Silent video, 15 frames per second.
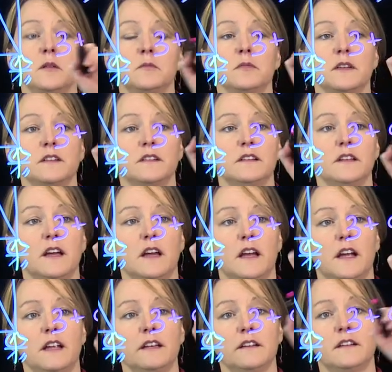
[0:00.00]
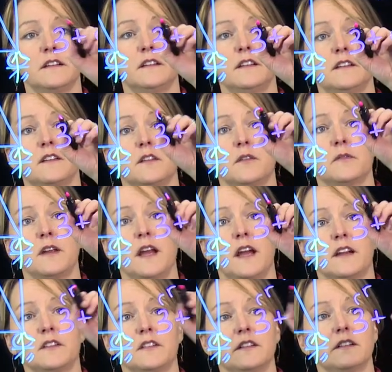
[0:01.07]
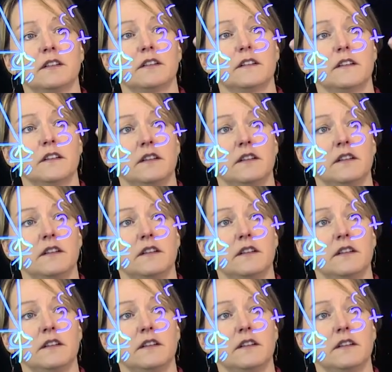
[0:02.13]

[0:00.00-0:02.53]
plus 9. These are the reactions.